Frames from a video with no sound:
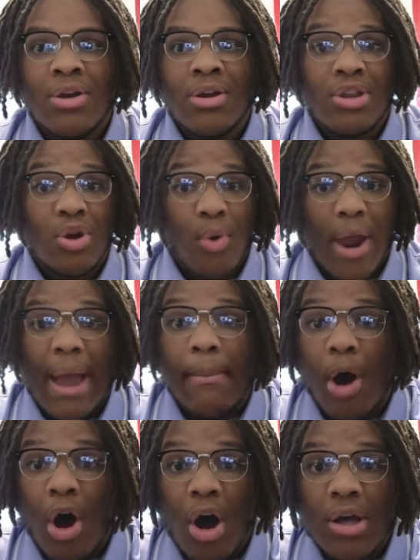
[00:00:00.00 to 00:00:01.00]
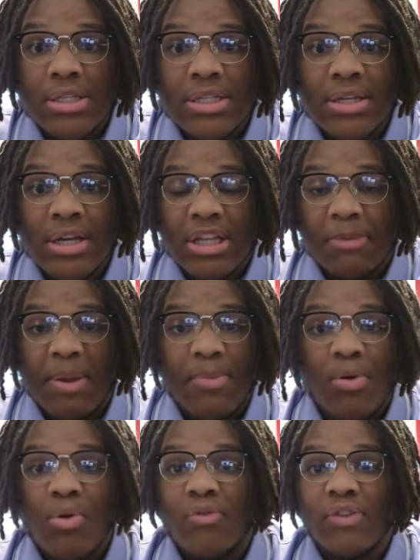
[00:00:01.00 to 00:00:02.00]
the grandmas, the people
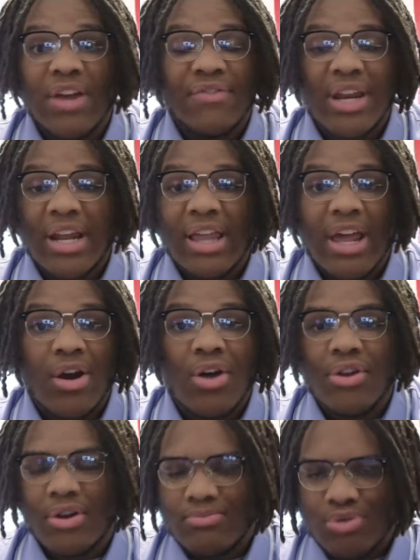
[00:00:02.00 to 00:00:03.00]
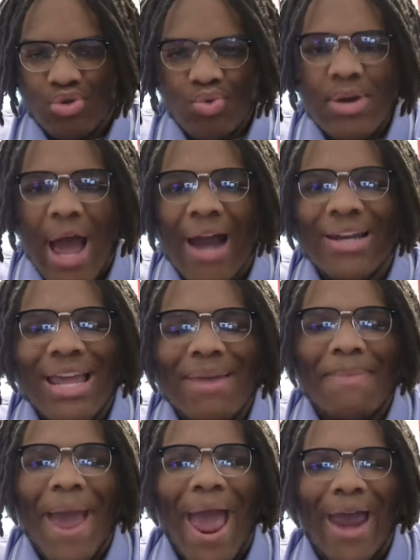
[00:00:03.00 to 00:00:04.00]
who've lived in Atlanta, all that. Do not get mad.